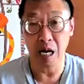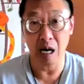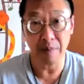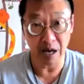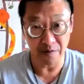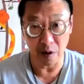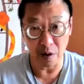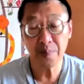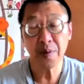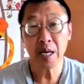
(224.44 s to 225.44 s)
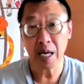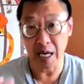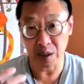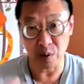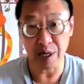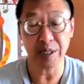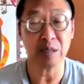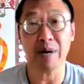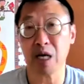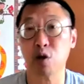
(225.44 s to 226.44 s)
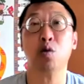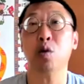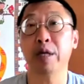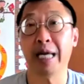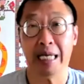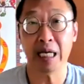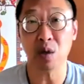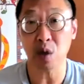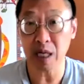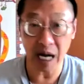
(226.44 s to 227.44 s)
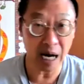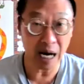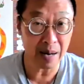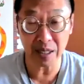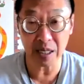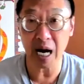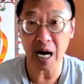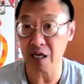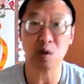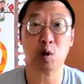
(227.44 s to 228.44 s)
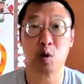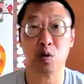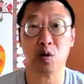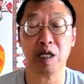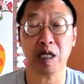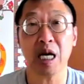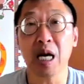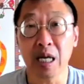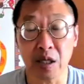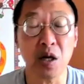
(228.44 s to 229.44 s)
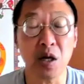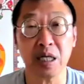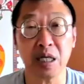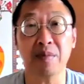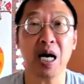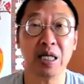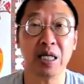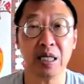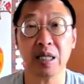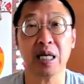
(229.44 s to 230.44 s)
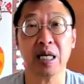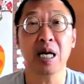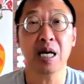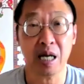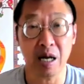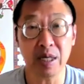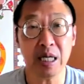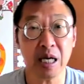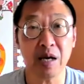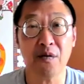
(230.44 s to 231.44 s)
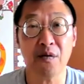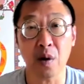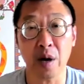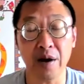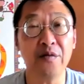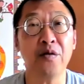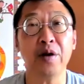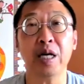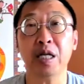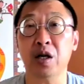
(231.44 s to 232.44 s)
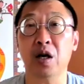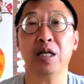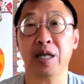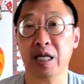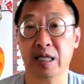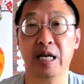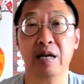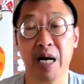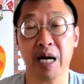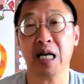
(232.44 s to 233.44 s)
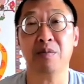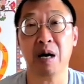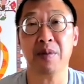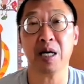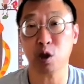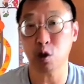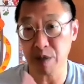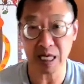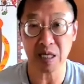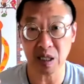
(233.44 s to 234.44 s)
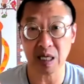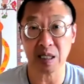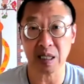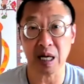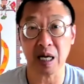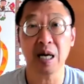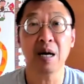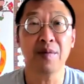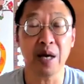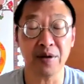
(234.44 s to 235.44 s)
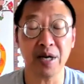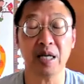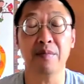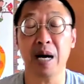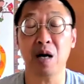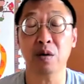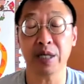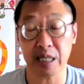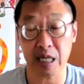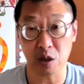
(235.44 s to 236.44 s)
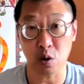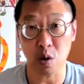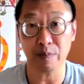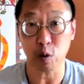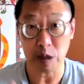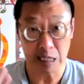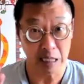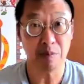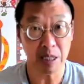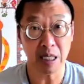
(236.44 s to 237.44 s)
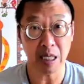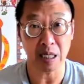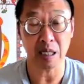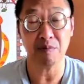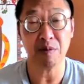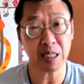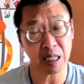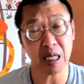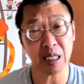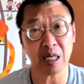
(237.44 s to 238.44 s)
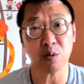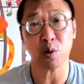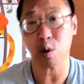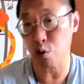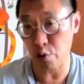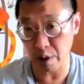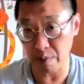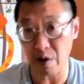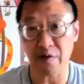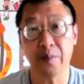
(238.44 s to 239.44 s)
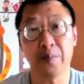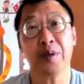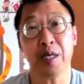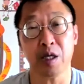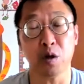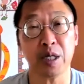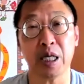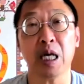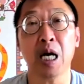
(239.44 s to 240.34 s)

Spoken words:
platform, as well as micro lending, will come under higher scrutiny. The talk in the market is that currently, for every dollar that's lent by Alibaba, 2% is set aside. Now that amount is likely to go up to 30%. If that's the case, that will frame off, the